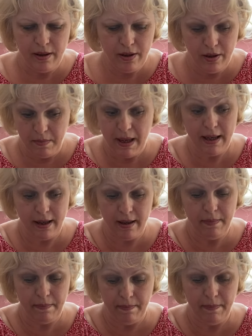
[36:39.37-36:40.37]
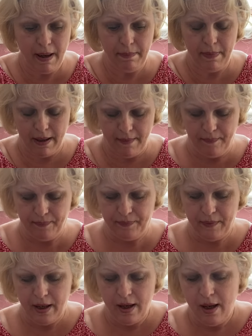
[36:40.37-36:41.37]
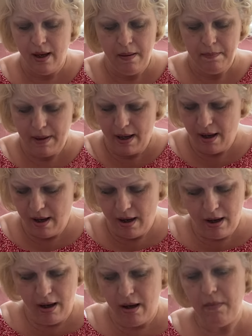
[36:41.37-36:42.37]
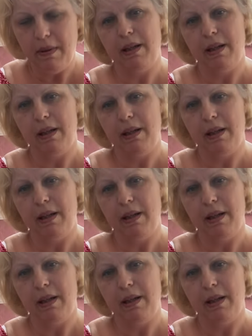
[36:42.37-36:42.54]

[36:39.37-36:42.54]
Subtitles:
to make pepper. But oh my